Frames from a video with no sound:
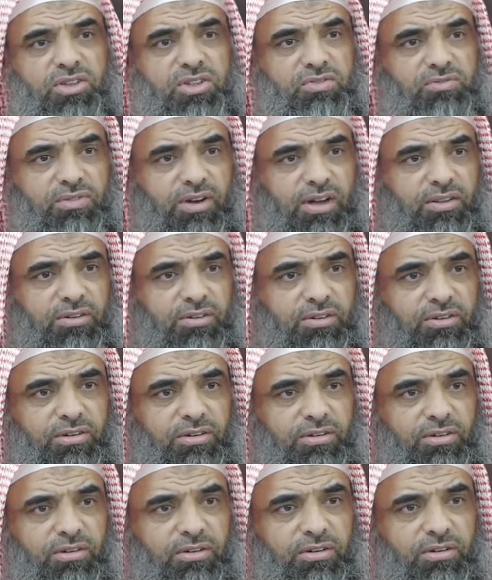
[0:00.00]
his father
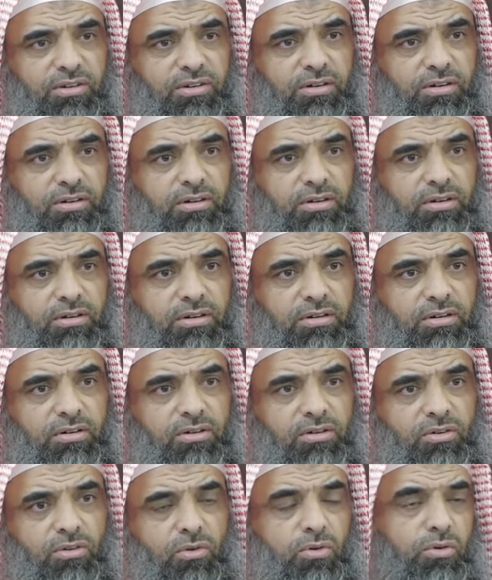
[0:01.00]

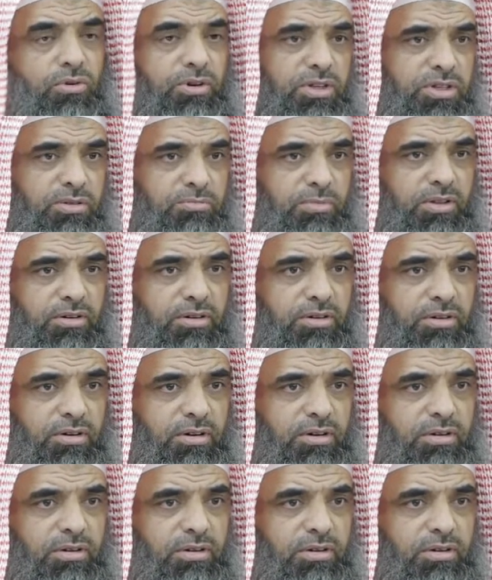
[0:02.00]
or his mother.